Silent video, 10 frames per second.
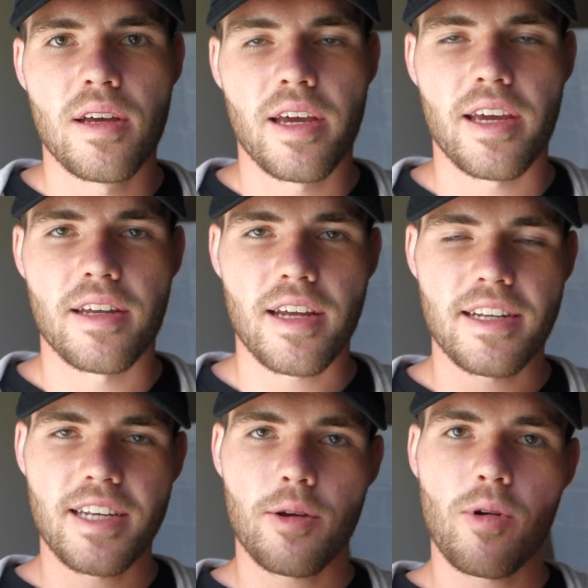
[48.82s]
and I
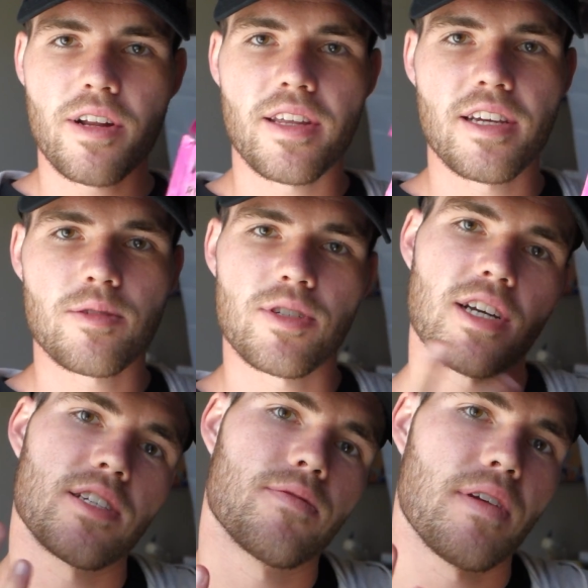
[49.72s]
take one of these which
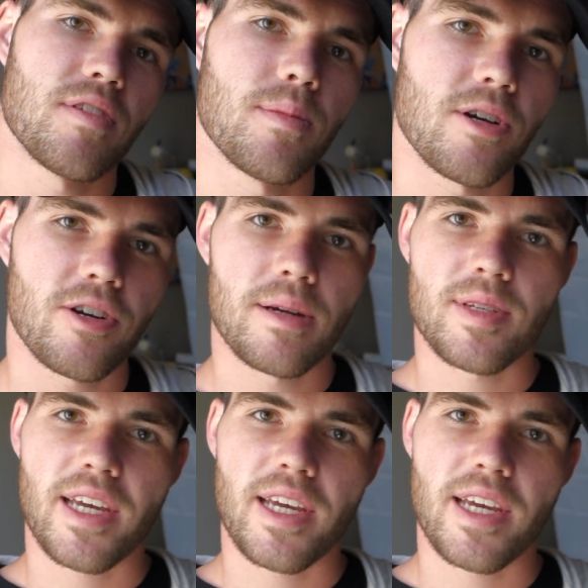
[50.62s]
has 50 milligrams of